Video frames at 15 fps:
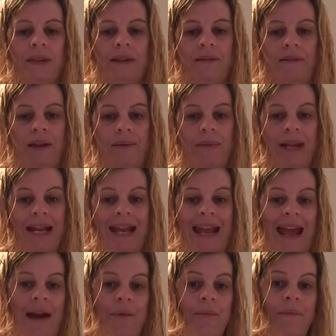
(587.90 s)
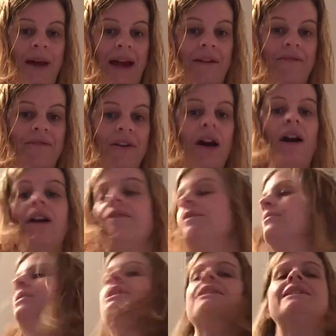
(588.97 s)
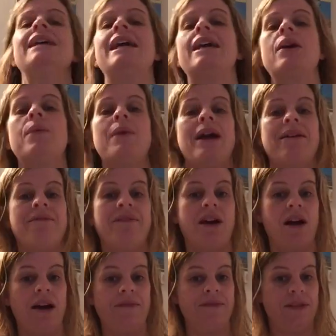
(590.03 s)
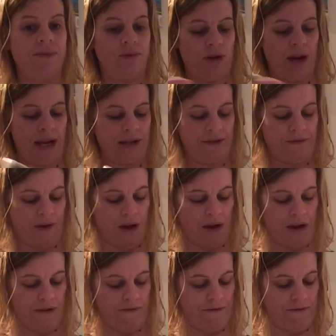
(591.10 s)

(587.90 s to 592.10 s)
And I'm going to count back 5. I'm going to take away 5, subtract 5.